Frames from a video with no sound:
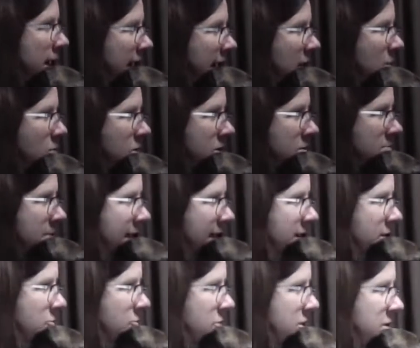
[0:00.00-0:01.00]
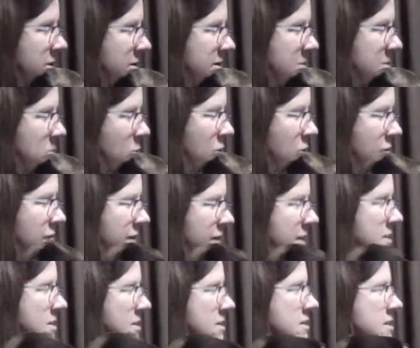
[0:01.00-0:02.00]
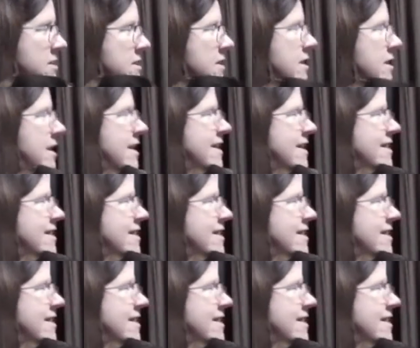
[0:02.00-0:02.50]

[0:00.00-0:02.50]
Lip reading: I wouldn't mind reading some more fantasy.